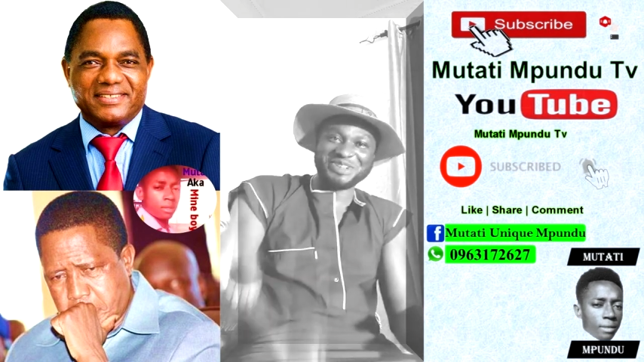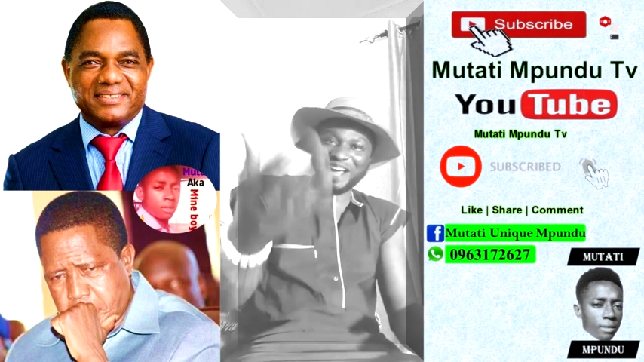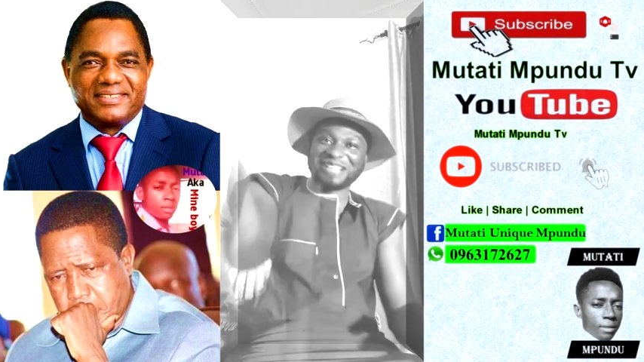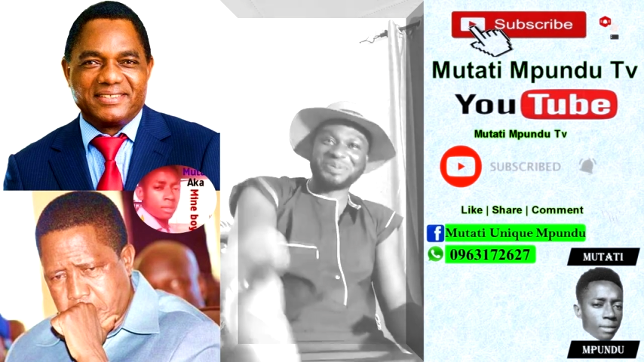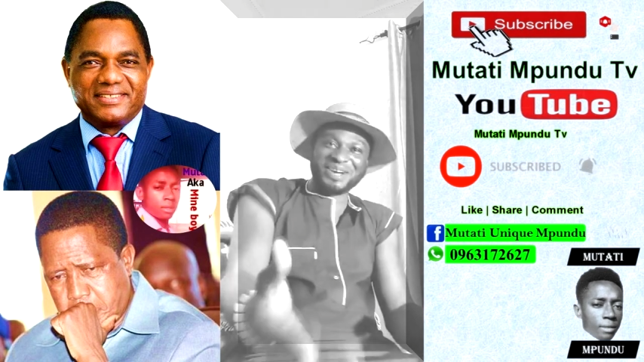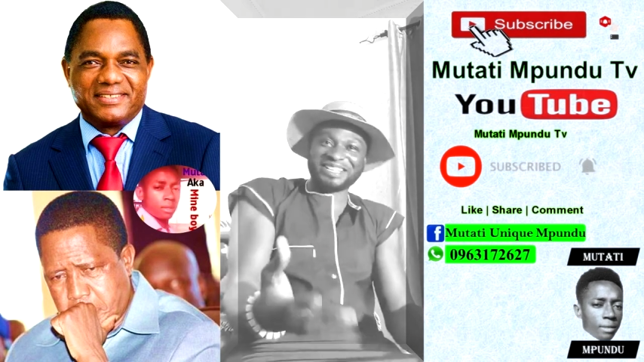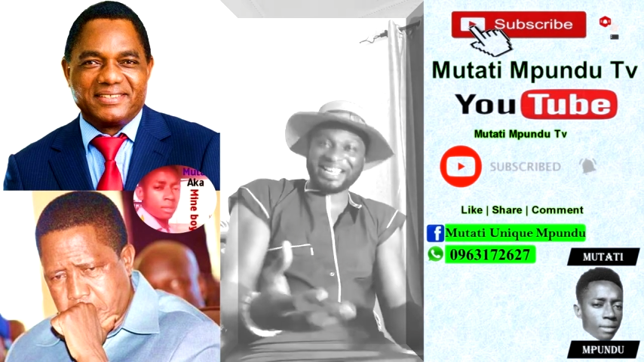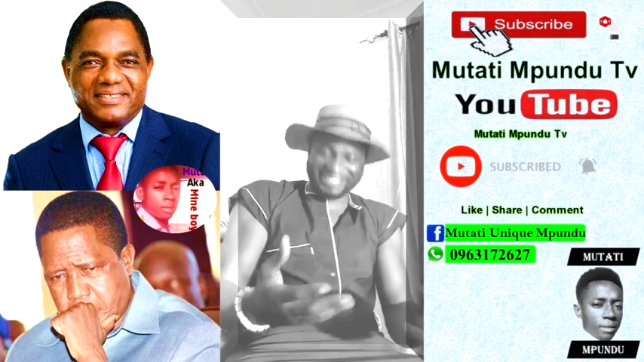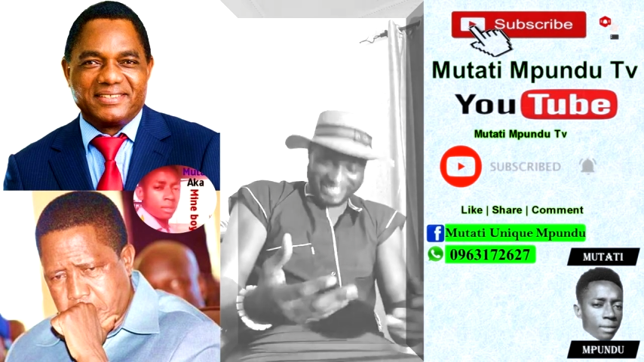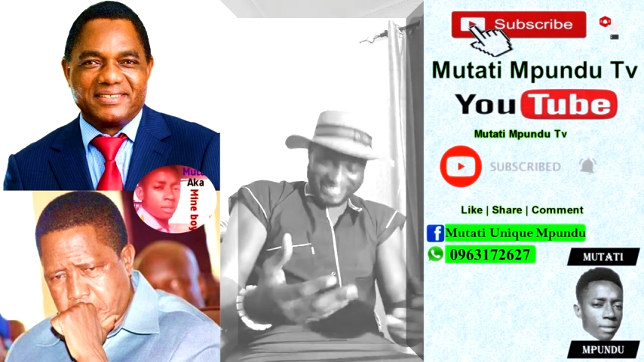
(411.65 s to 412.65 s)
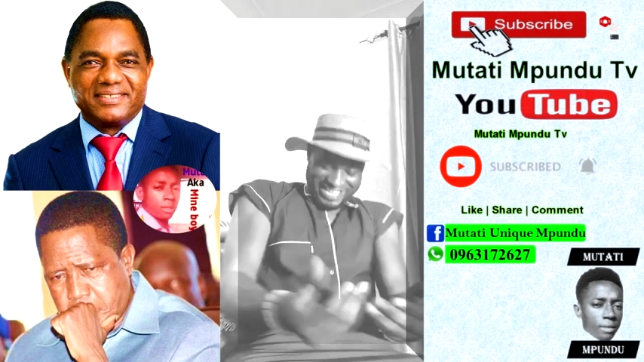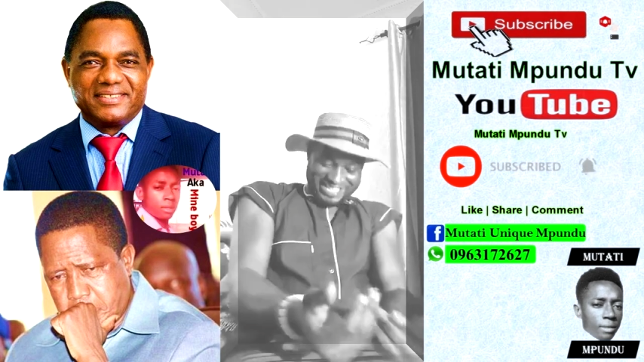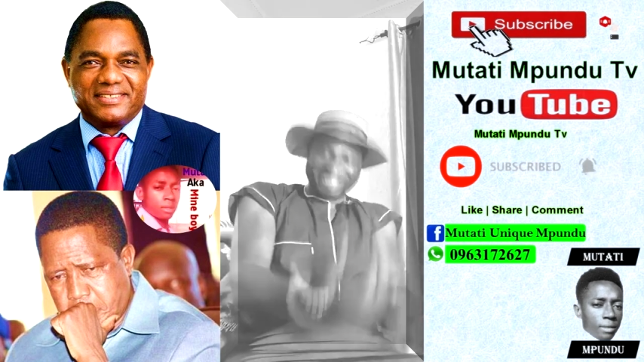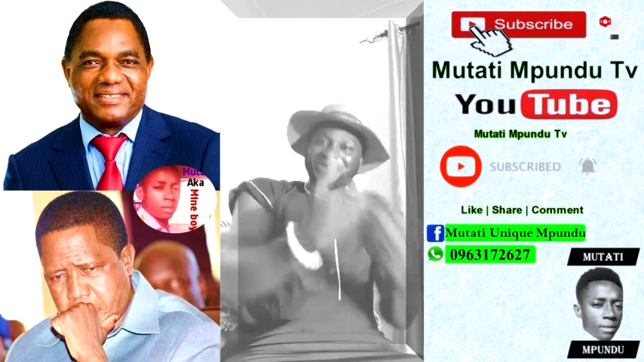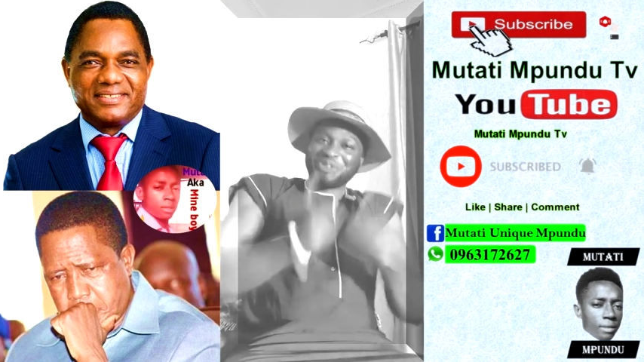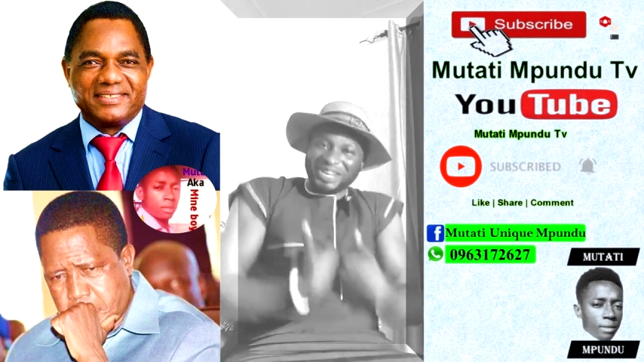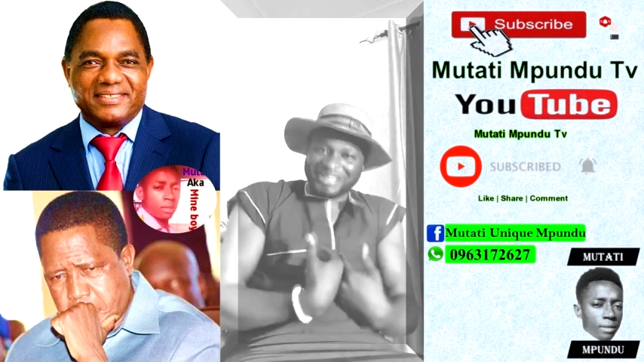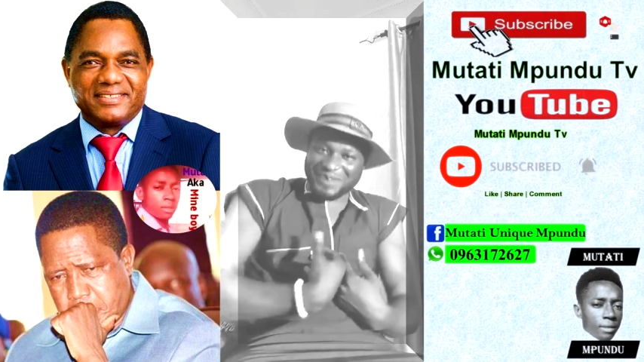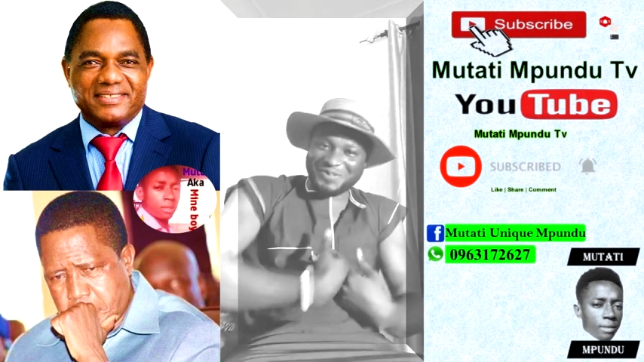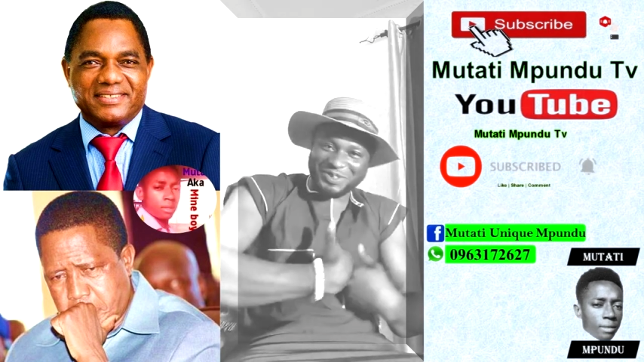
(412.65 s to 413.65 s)
Speaker 1: You are the one that is enjoying
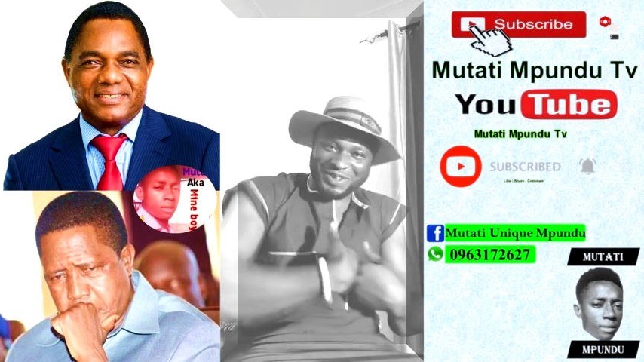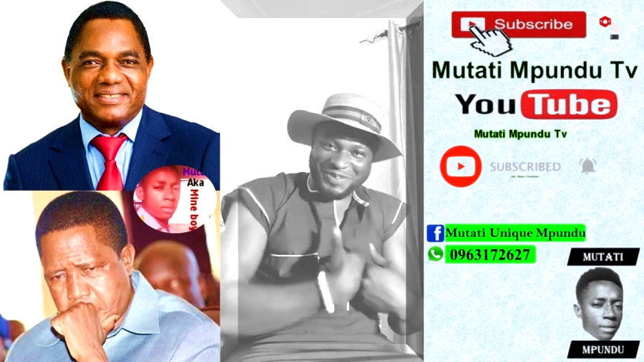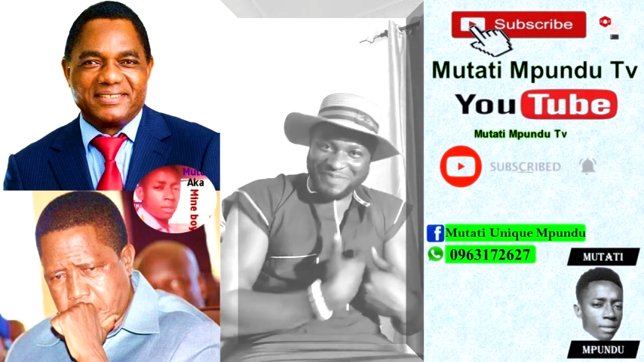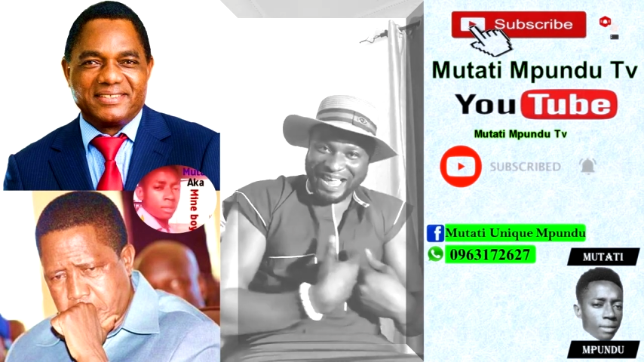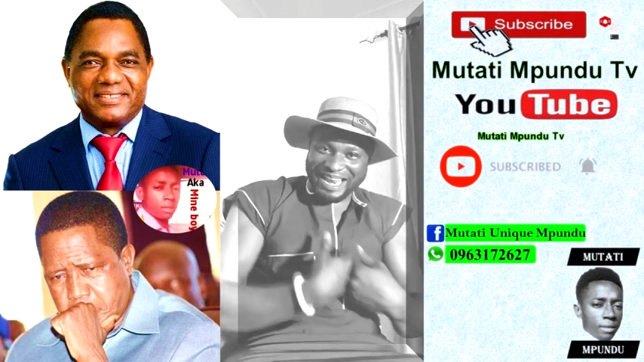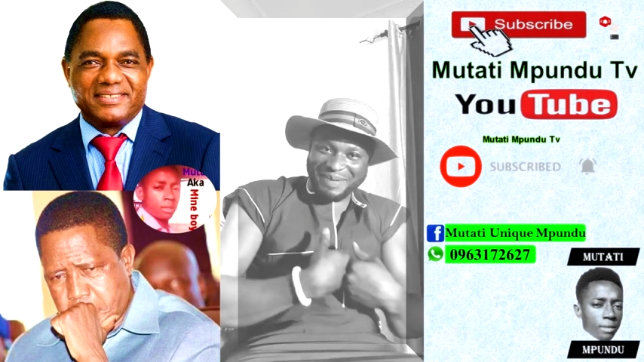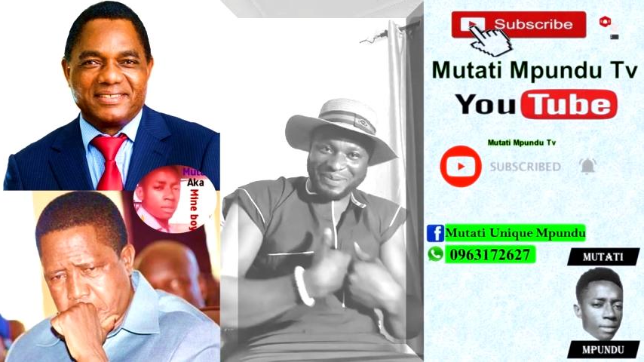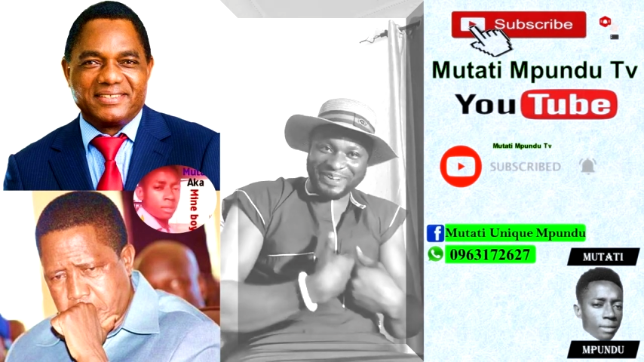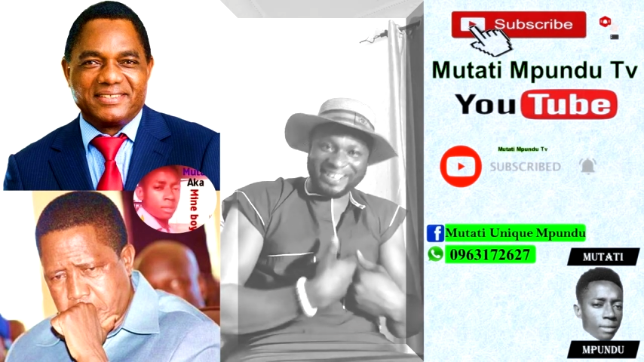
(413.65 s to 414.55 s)
the fruit of my labor.